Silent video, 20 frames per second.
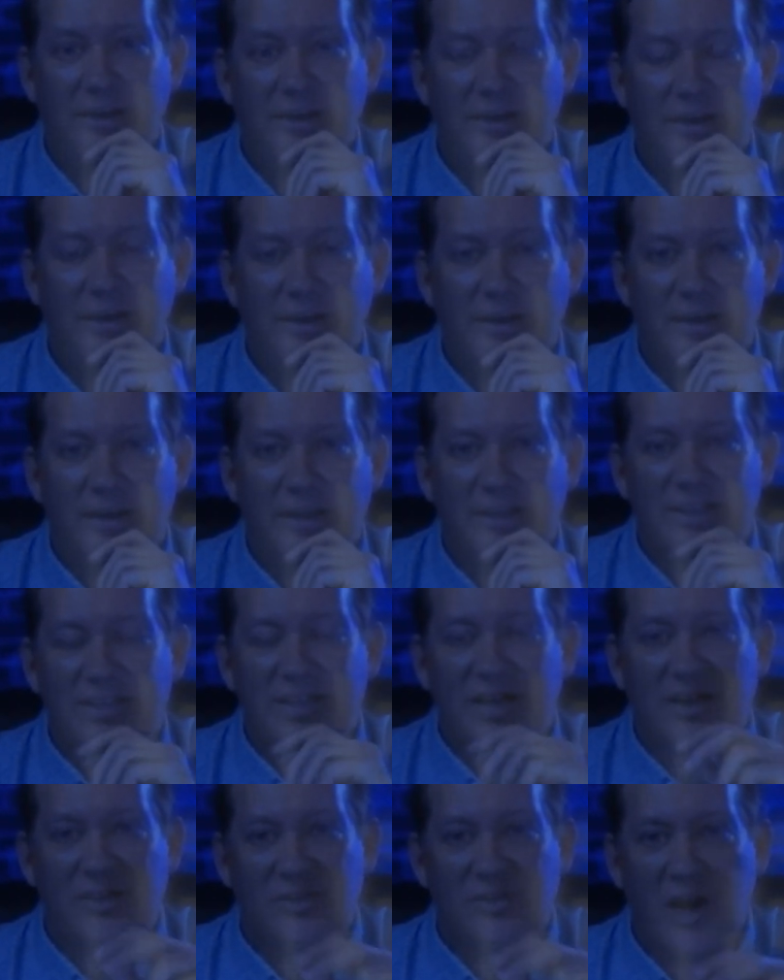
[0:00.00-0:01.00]

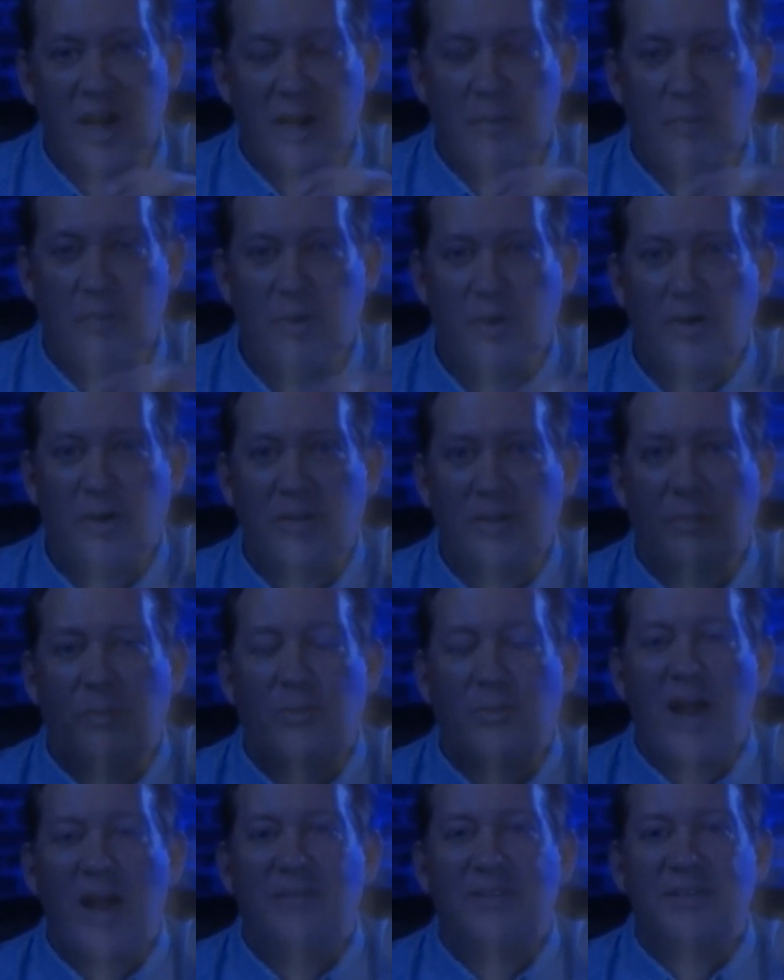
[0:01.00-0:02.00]
Instead of trying to put it on the
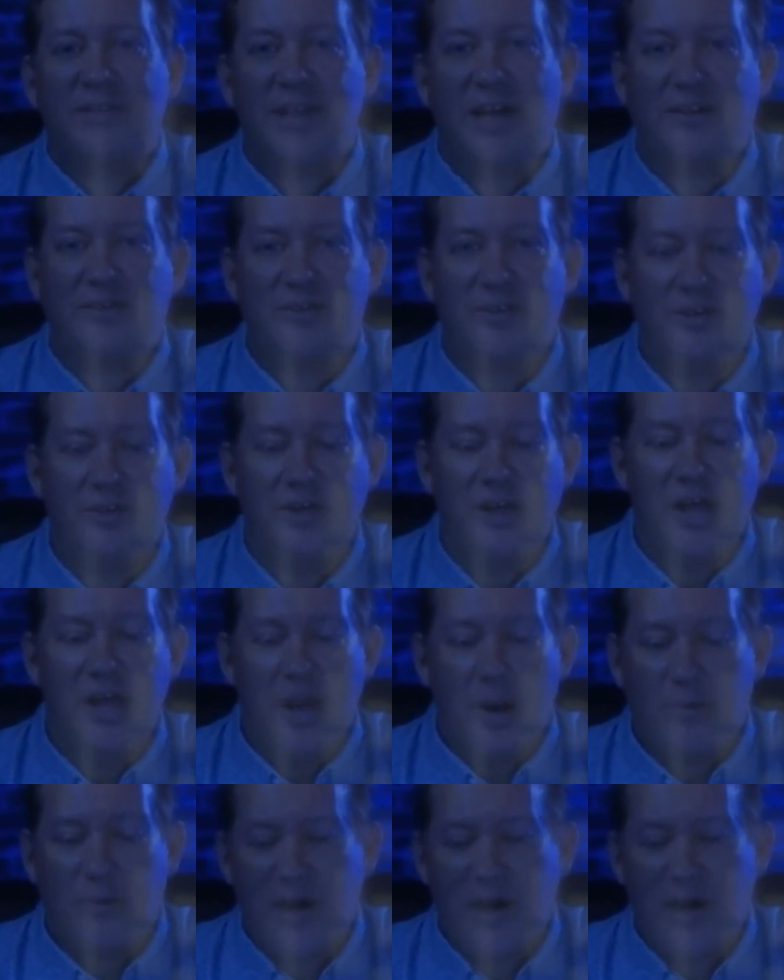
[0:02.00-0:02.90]
private sector